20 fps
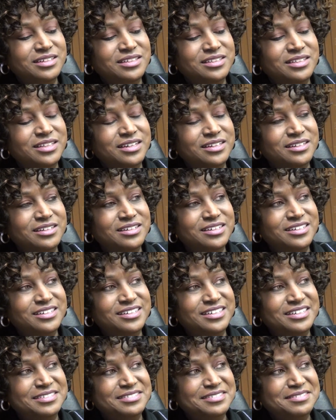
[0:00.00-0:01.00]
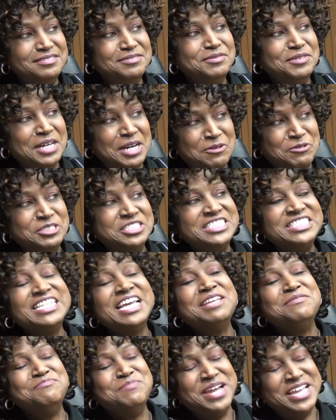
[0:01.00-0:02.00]
like uh, I would
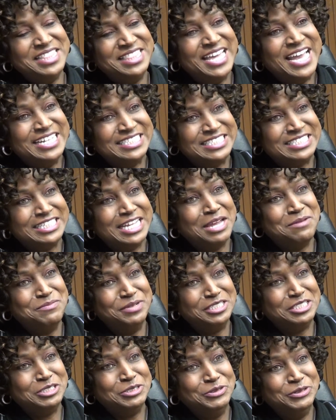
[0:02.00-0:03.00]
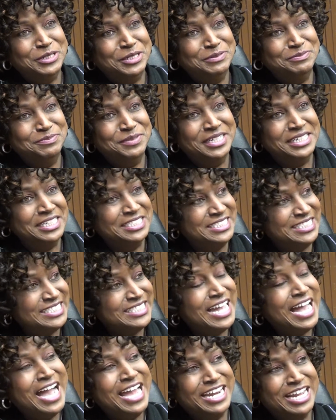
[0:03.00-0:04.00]
say made that statement to him, but
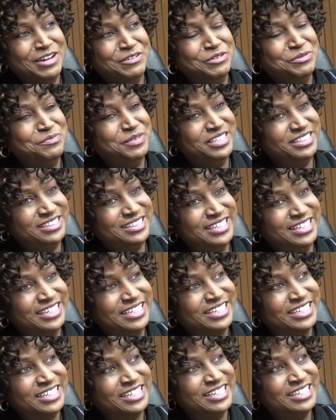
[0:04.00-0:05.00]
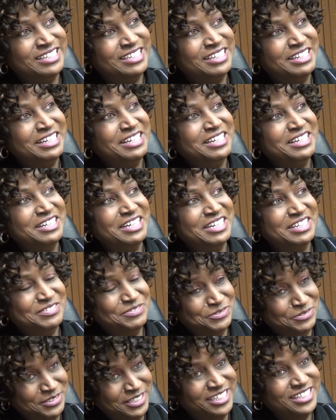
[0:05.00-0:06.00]
inside I would be thinking,
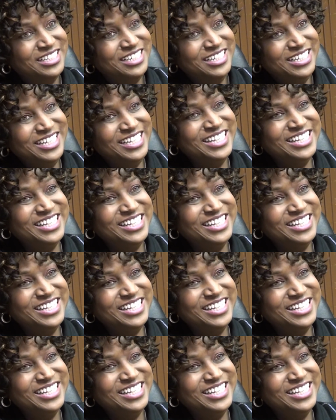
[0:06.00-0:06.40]
really,